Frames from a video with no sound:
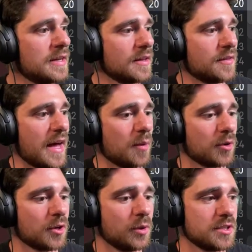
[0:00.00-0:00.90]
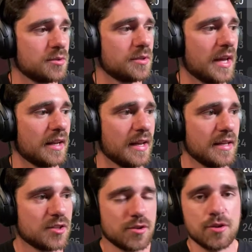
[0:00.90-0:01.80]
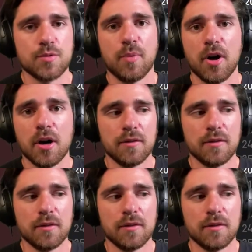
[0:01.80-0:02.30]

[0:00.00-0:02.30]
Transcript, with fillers: that we're going to get a search bar